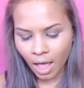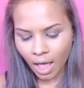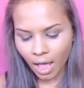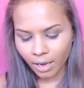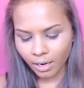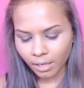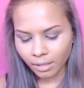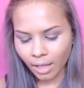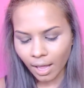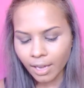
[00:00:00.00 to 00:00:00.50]
And
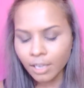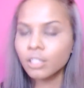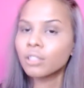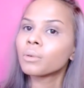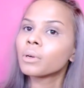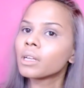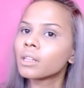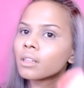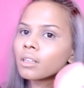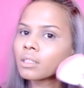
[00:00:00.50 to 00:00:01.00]
I like
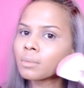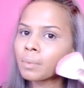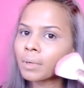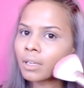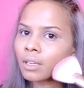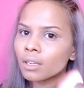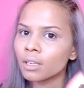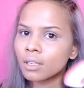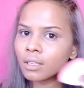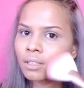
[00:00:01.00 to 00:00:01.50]
doing this
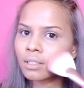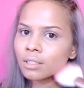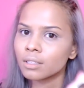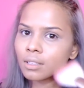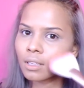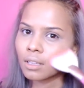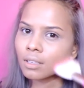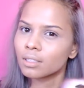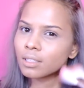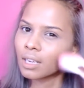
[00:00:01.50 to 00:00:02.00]
because
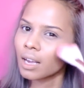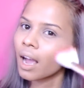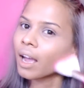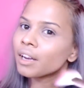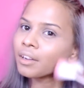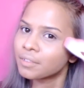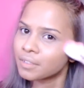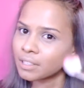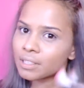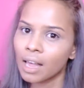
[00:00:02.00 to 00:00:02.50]
to kind
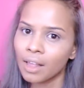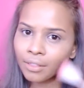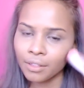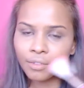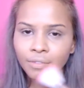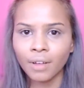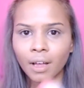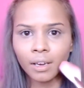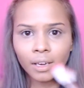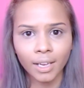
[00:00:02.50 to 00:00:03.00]
of set the
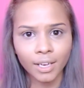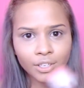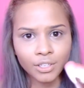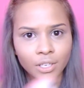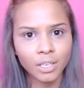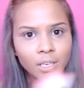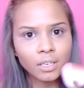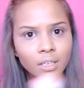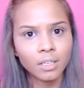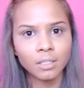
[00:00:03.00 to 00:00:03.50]
foundation,
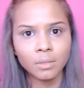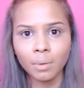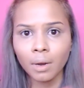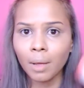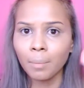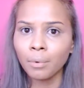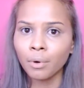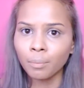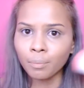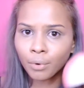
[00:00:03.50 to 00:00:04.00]
because when I
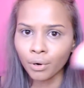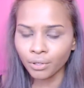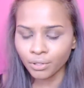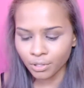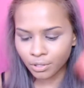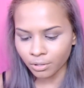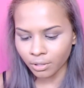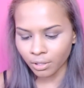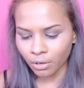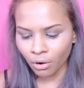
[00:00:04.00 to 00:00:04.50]
put
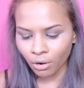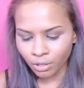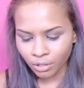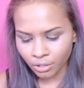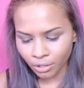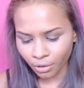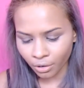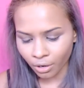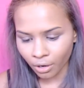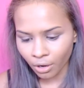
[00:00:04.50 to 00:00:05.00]
bronzer and
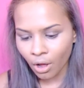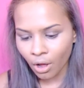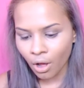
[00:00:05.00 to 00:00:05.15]
contour,